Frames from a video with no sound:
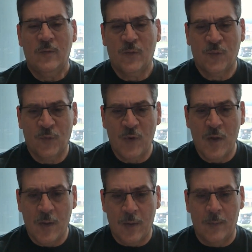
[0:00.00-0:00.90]

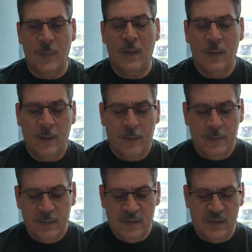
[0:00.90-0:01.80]

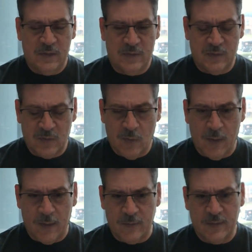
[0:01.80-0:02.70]
from Jesus
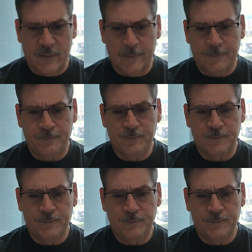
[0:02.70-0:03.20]
Christ.